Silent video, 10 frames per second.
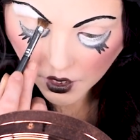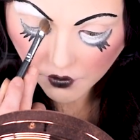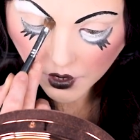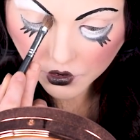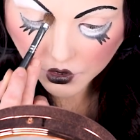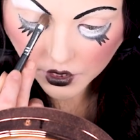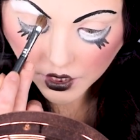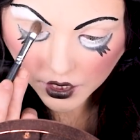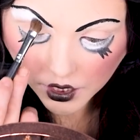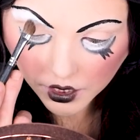
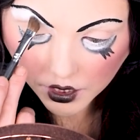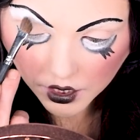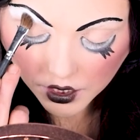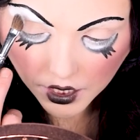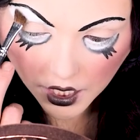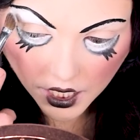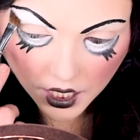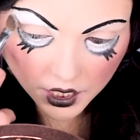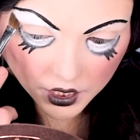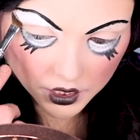Eventually,
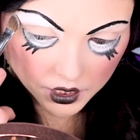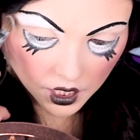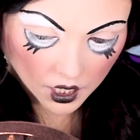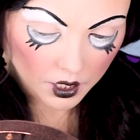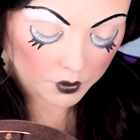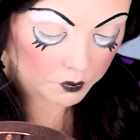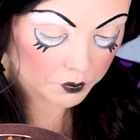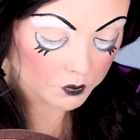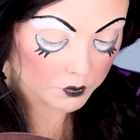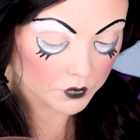they, um,